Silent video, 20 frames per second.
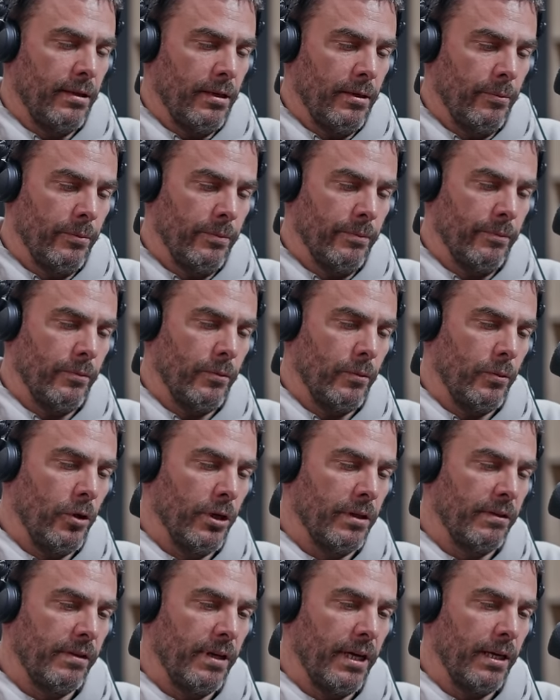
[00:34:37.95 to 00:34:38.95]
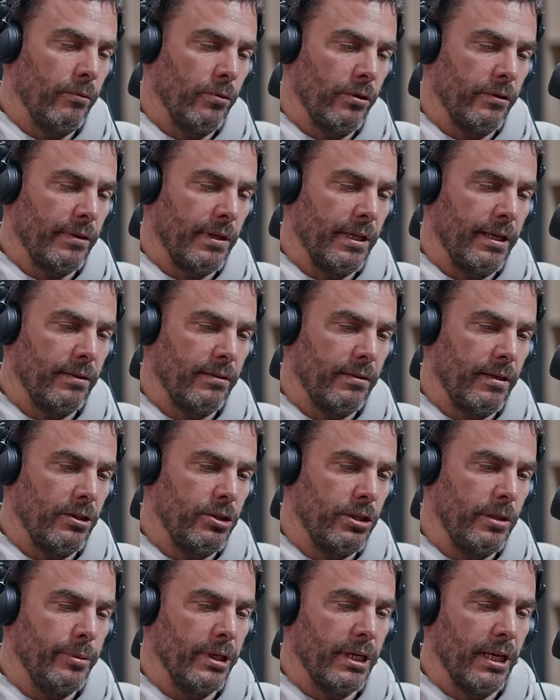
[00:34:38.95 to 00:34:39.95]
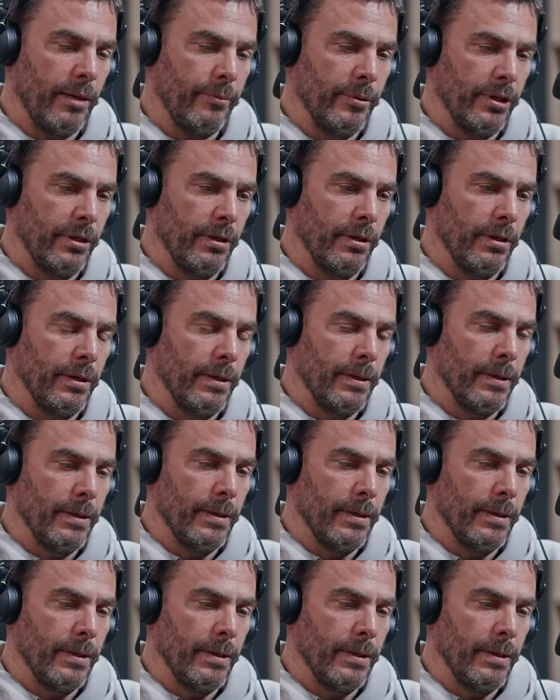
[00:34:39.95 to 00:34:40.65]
um, one side was let's say she become an